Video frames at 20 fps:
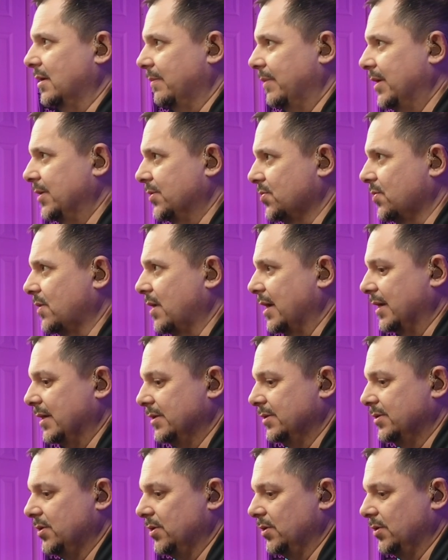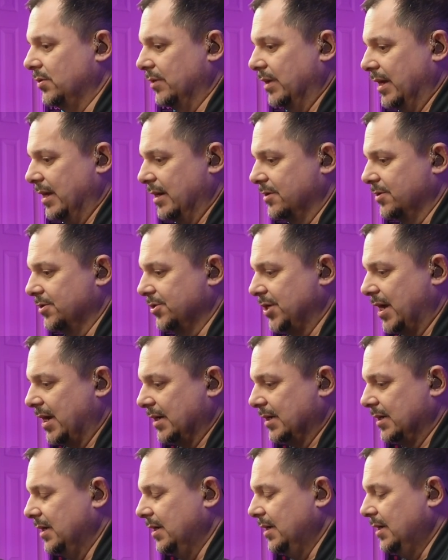to be trying to
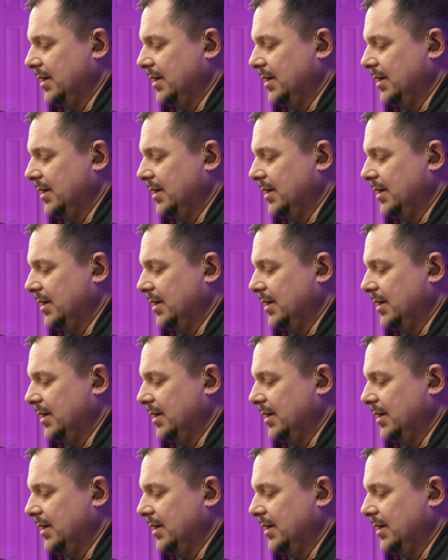interject